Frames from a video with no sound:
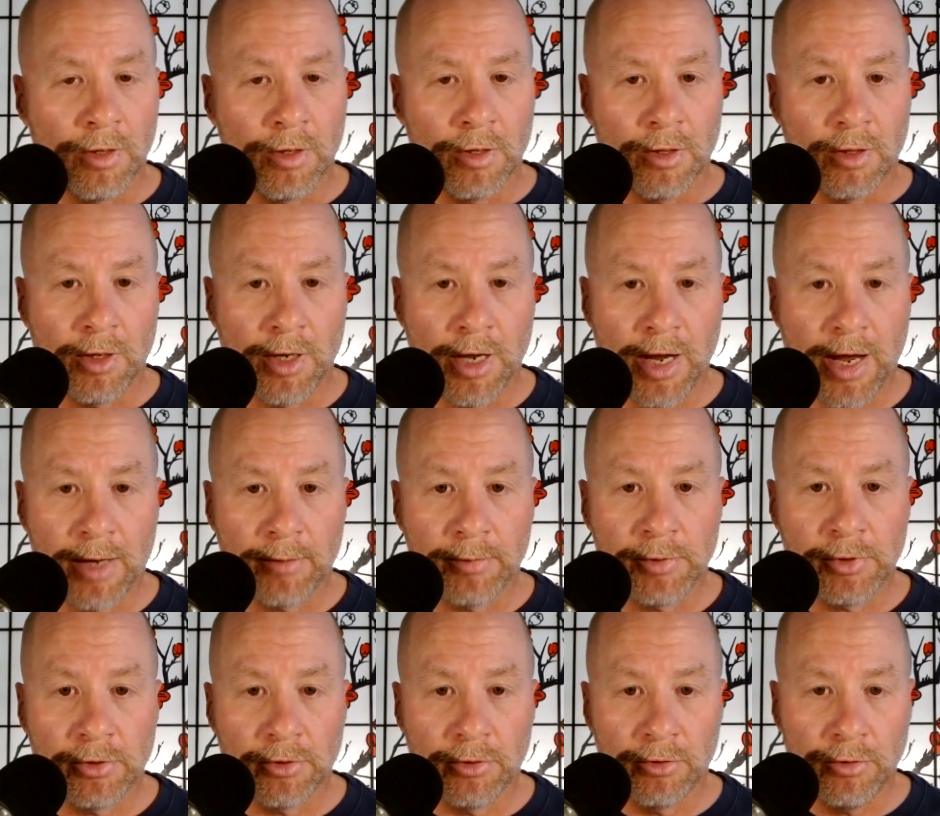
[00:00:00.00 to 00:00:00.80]
The
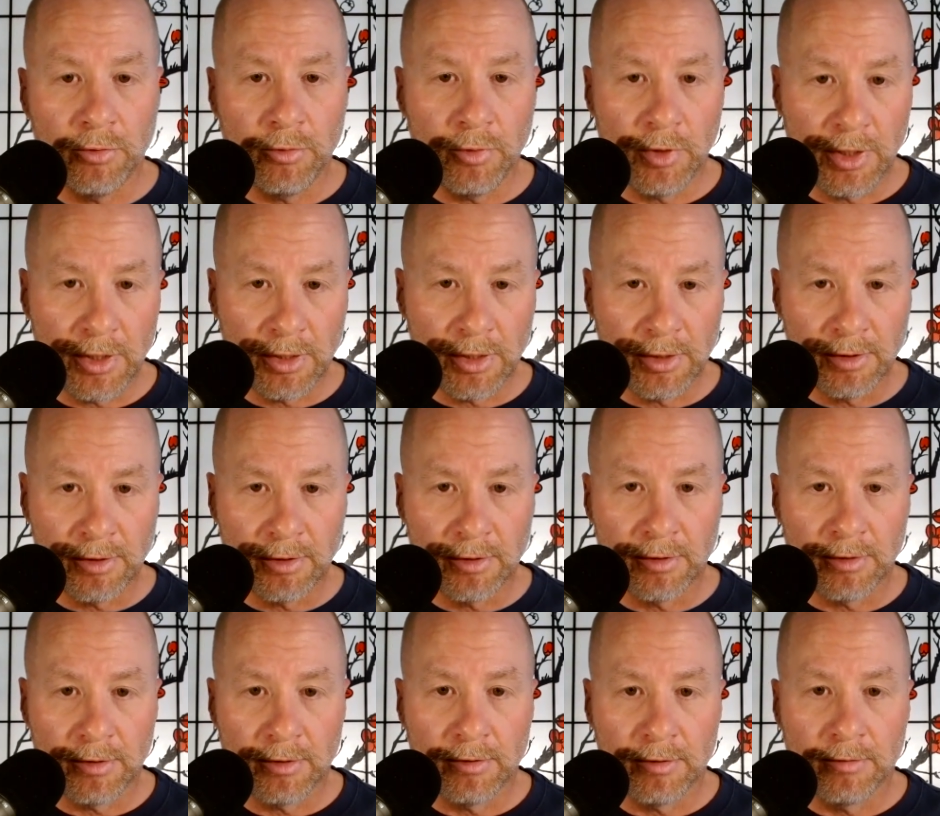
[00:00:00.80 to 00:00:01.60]

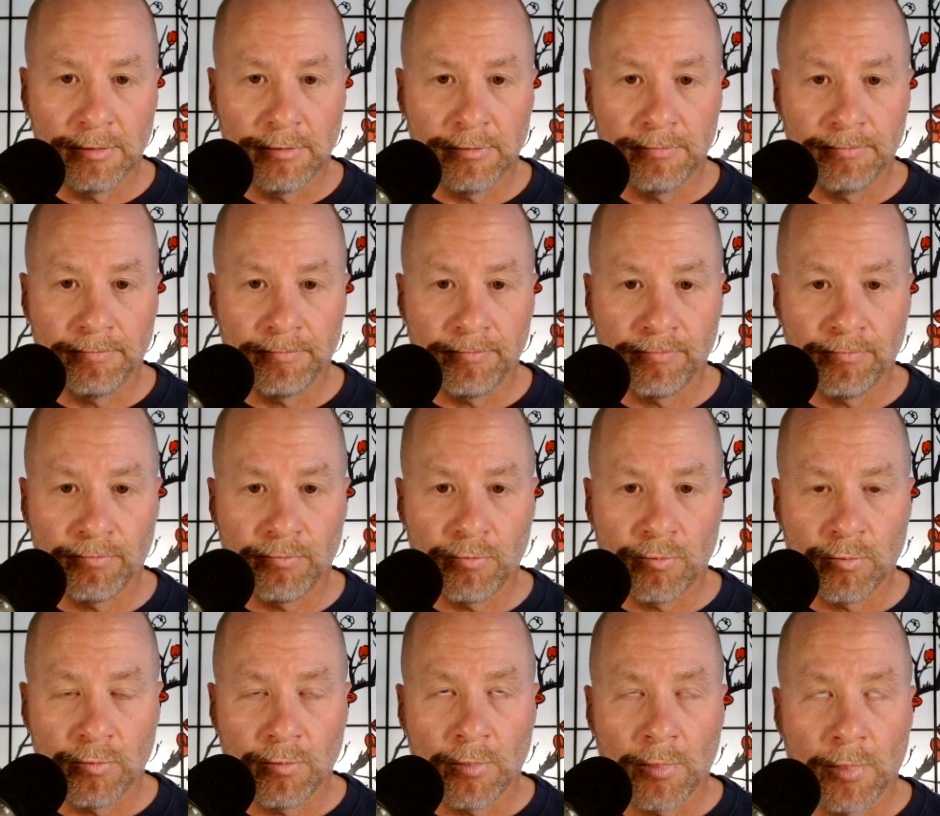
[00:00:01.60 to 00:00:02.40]
absolutists,
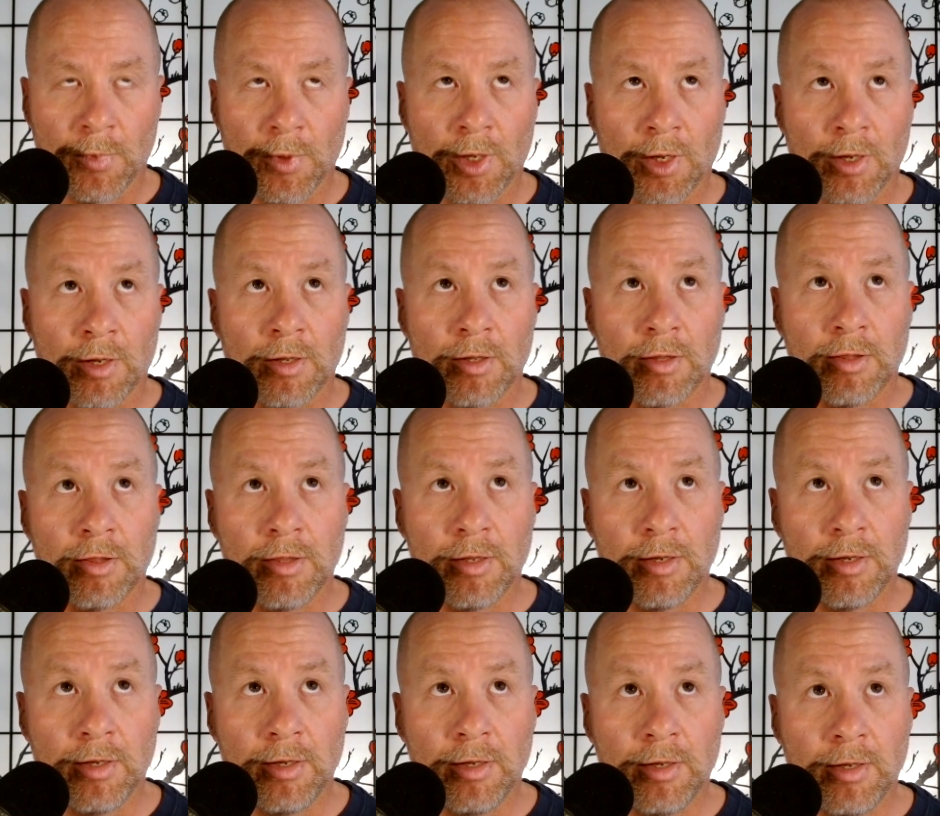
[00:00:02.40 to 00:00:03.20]

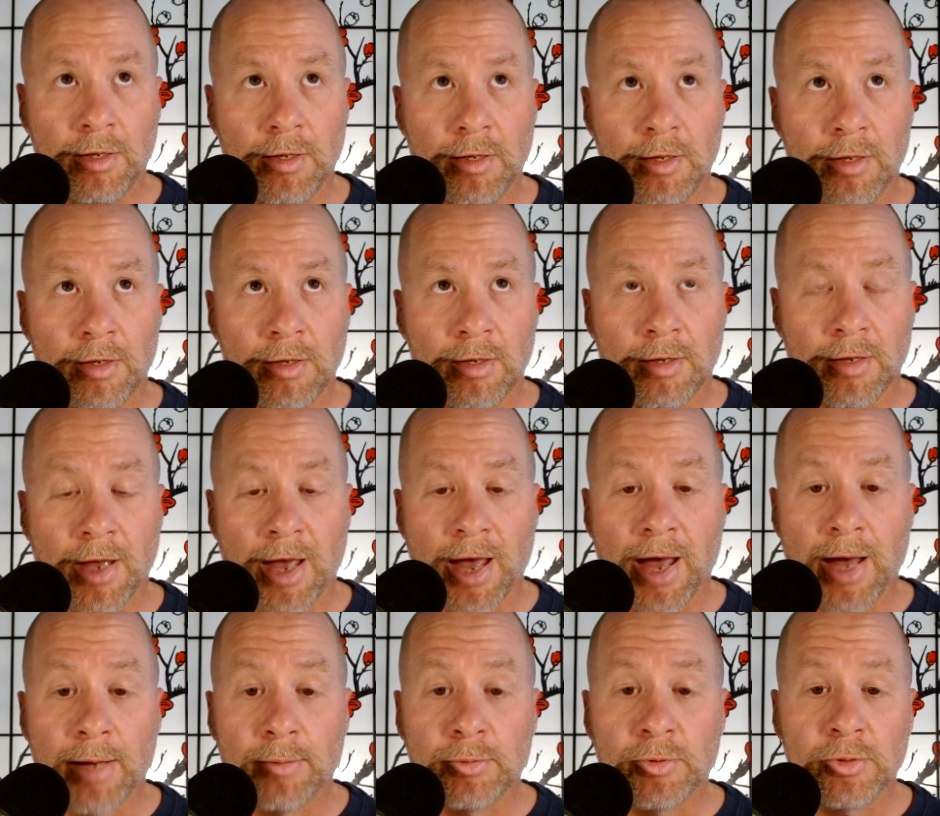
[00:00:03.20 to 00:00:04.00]
the
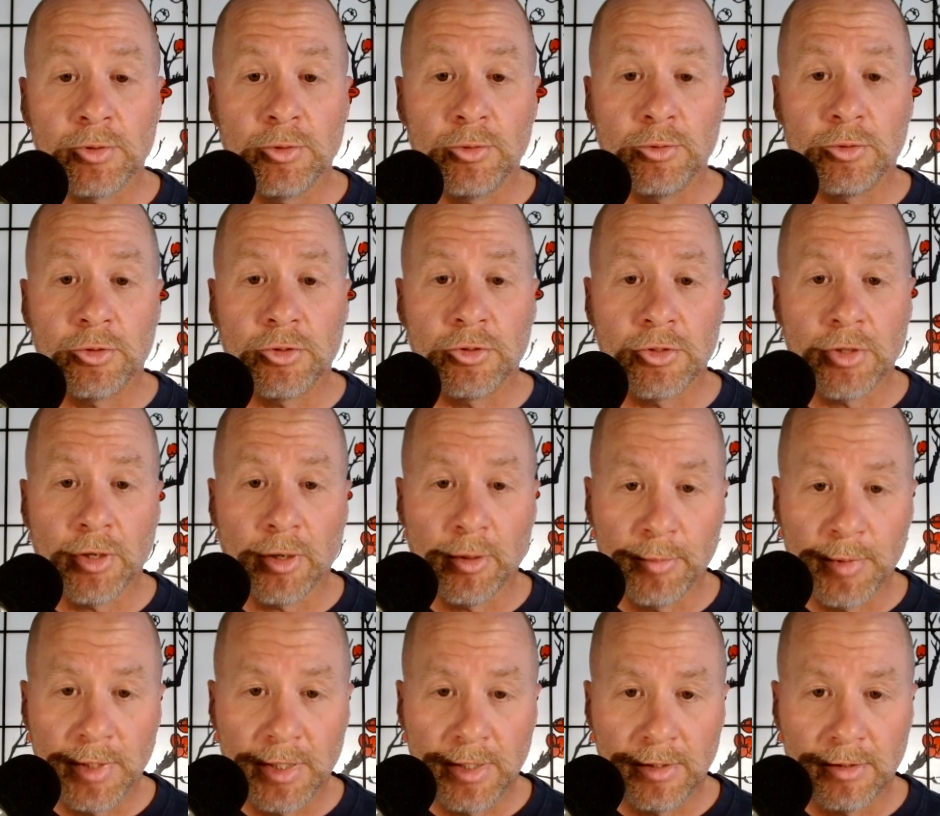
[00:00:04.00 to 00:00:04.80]
absolute
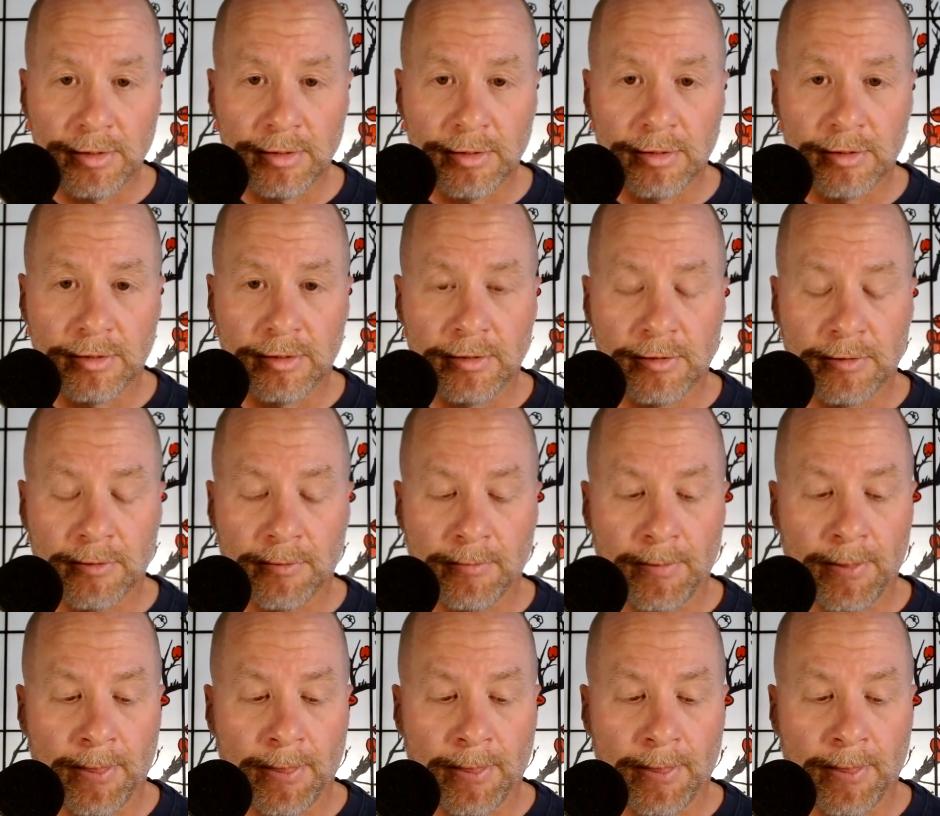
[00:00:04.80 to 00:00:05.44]
determinists,